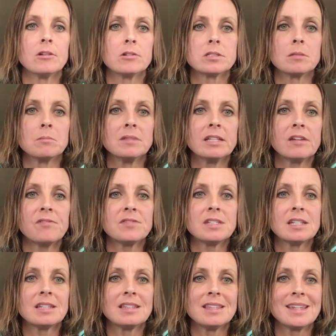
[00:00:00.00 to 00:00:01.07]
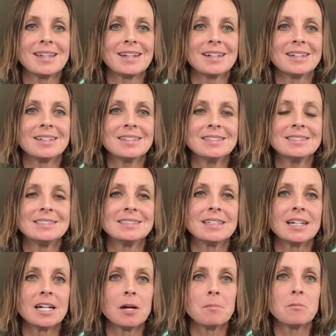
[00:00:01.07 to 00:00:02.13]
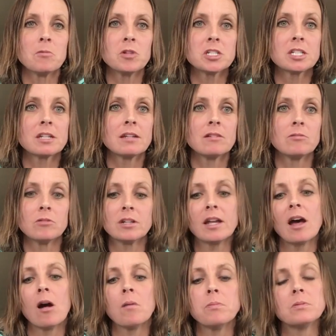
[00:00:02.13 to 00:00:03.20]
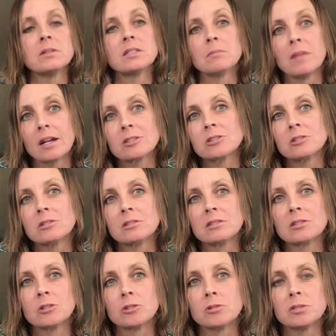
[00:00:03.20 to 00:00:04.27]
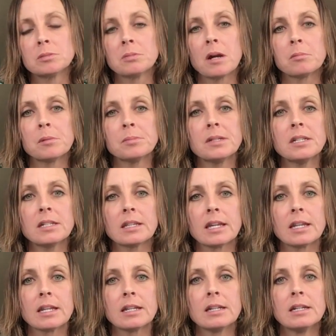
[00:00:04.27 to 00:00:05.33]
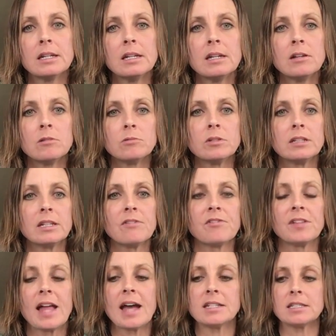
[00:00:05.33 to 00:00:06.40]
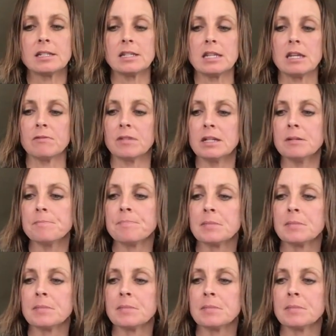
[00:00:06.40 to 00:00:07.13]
Some lifting in there, which would help with some extra screws probably to get it really flat and even,